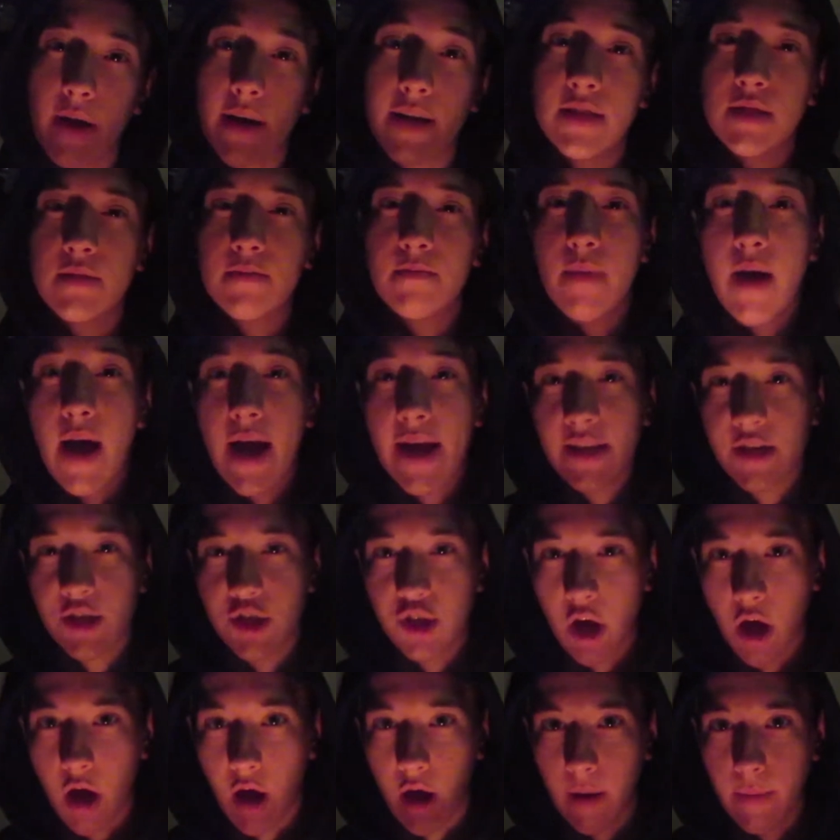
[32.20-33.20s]
it is my
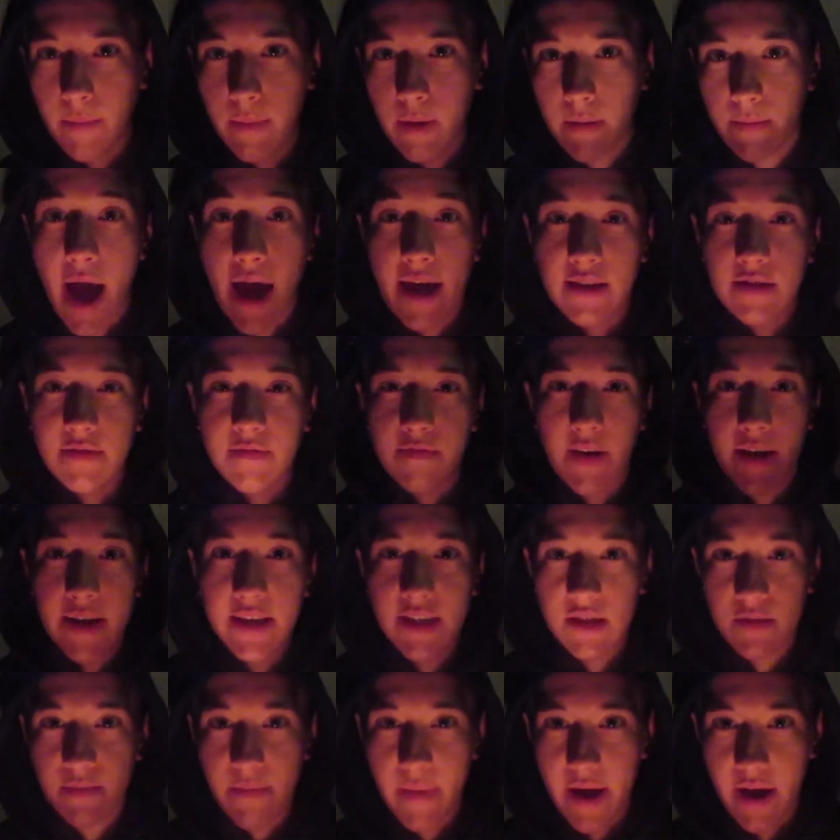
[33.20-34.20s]
job as
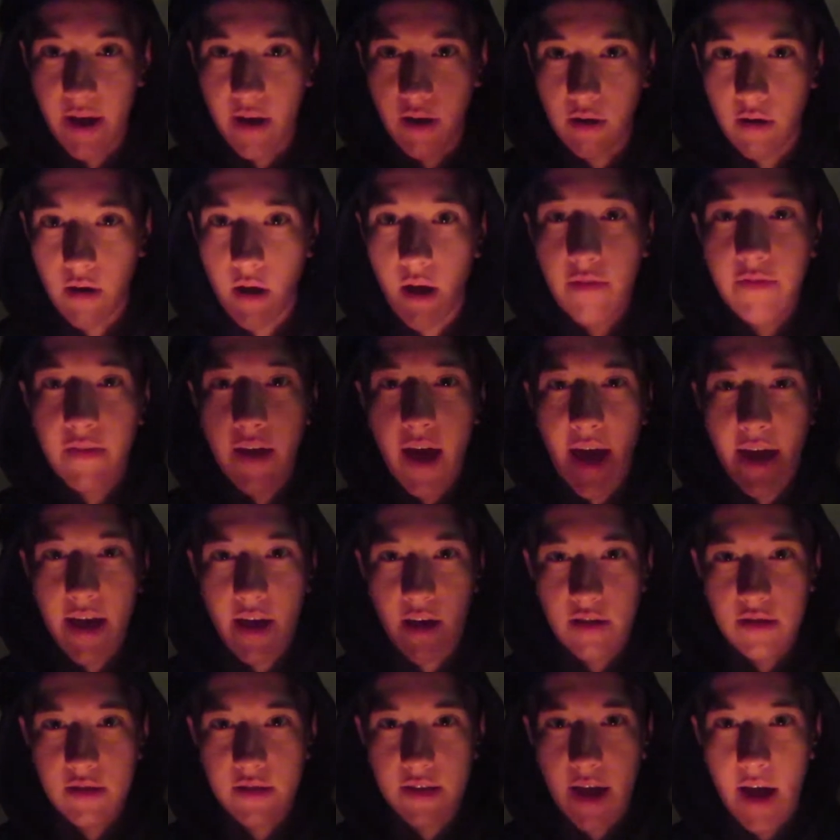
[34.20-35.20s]
vice mayor of
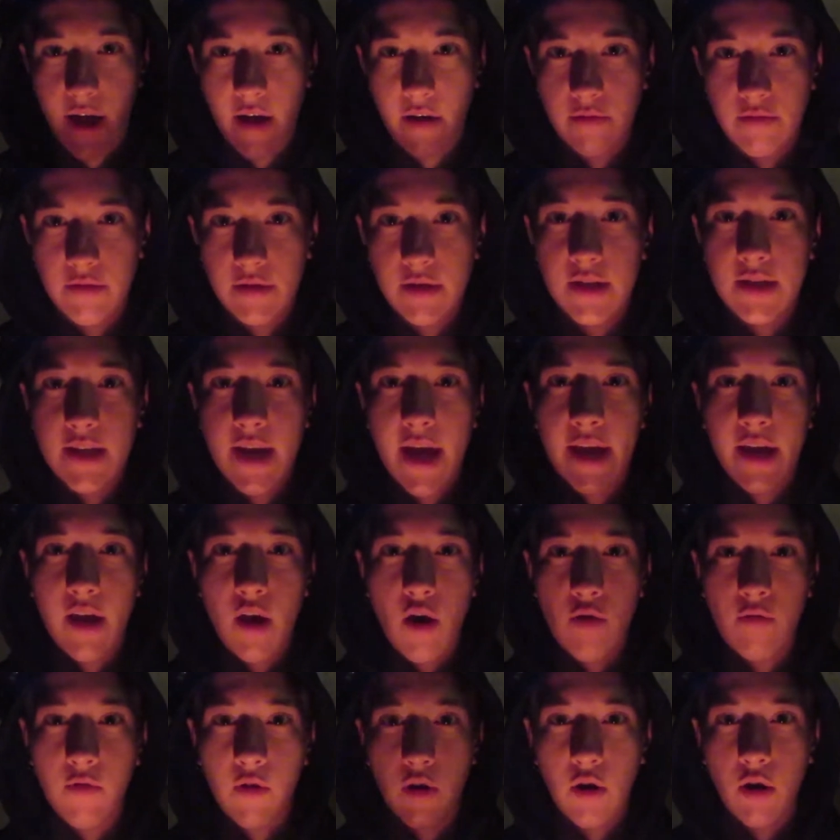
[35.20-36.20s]
Chaos Town to take
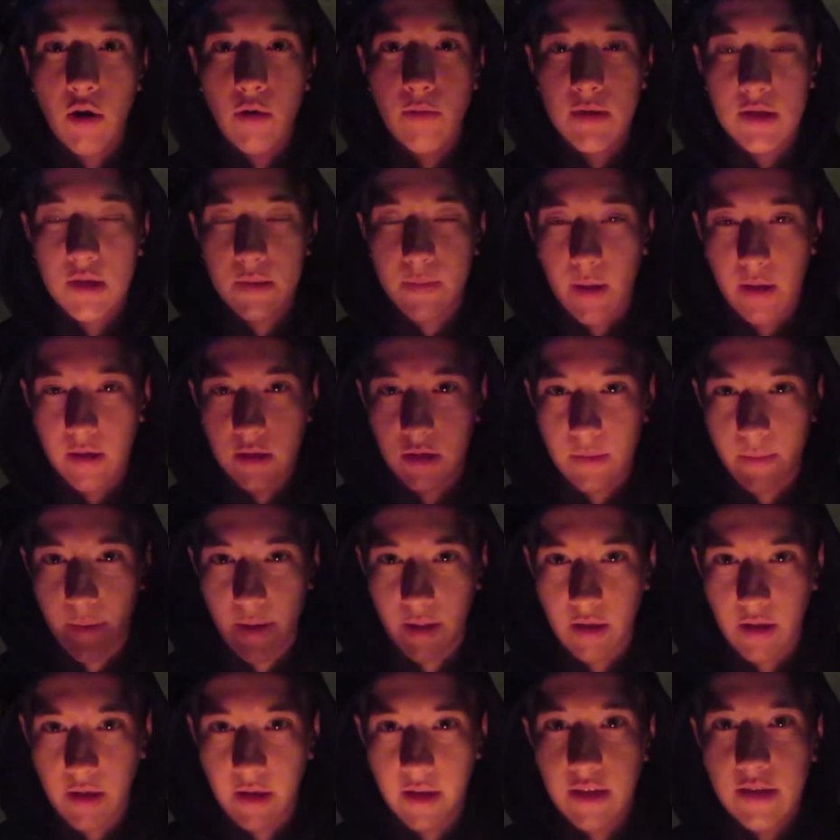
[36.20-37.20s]
over her
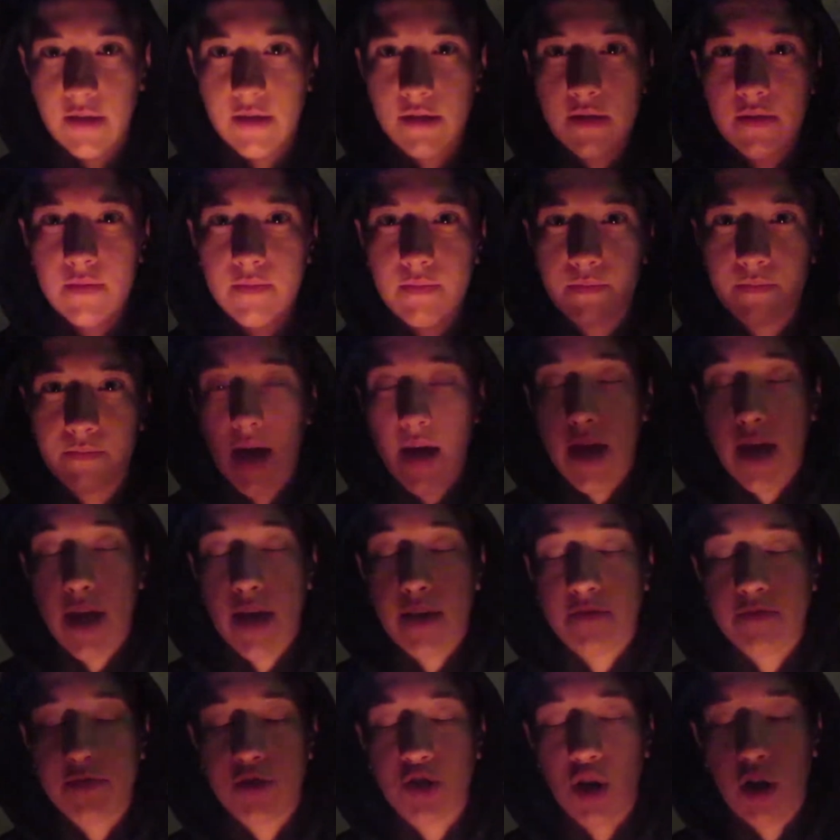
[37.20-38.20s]
responsibilities.
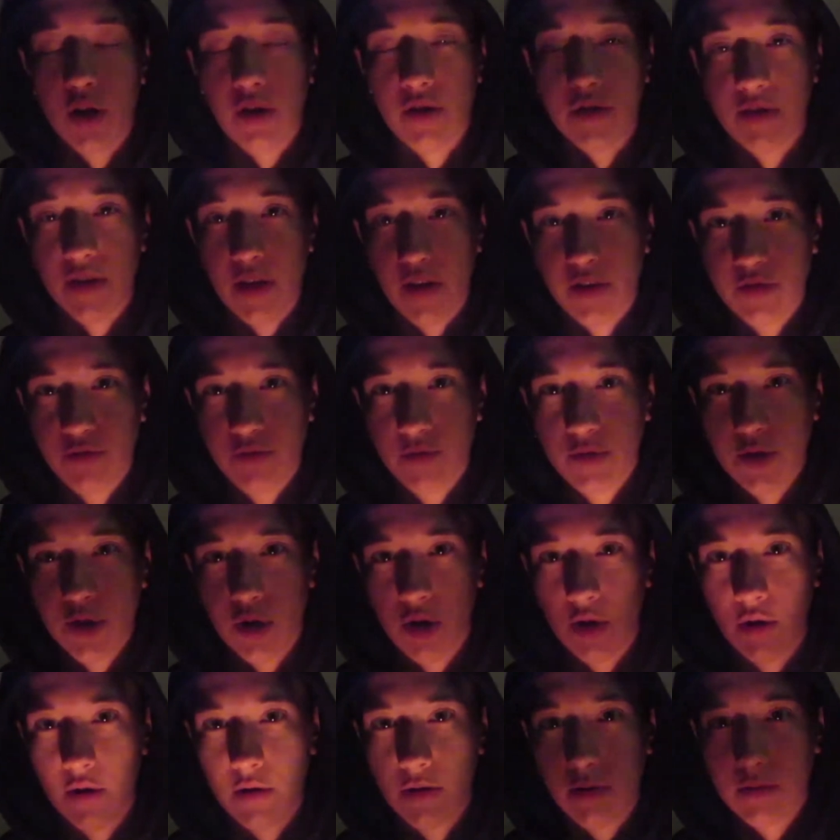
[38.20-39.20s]
If John does
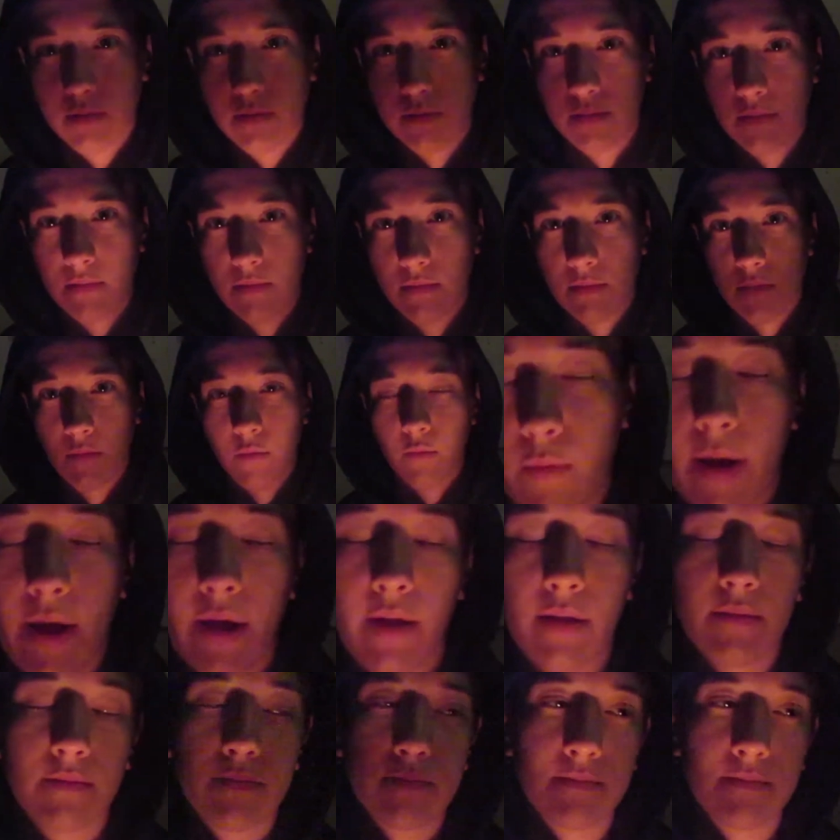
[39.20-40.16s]
return, well,